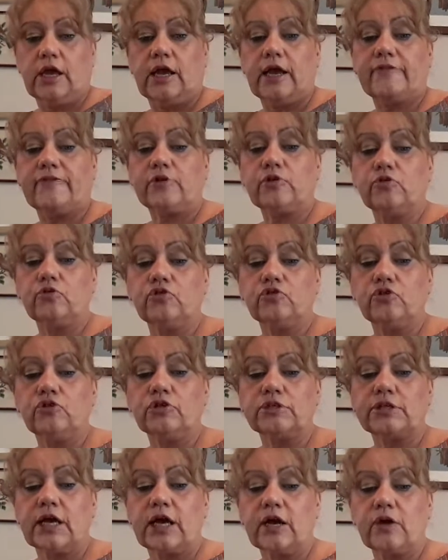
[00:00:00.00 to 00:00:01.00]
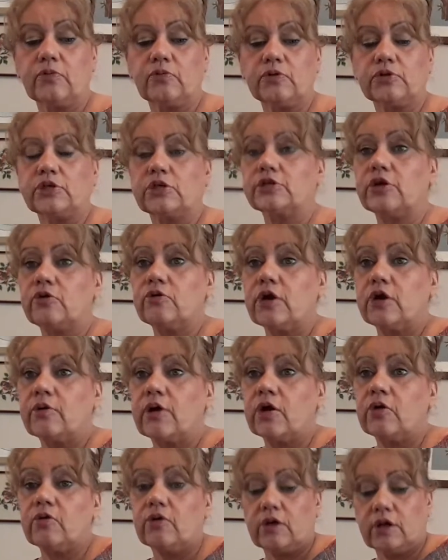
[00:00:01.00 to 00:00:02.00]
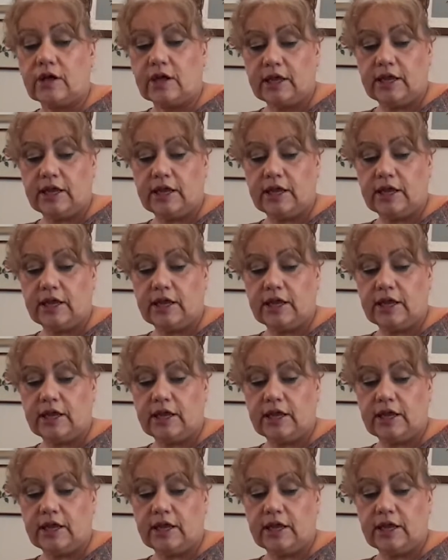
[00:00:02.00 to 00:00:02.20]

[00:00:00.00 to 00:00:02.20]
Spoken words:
If I don't use that, which I doubt I will,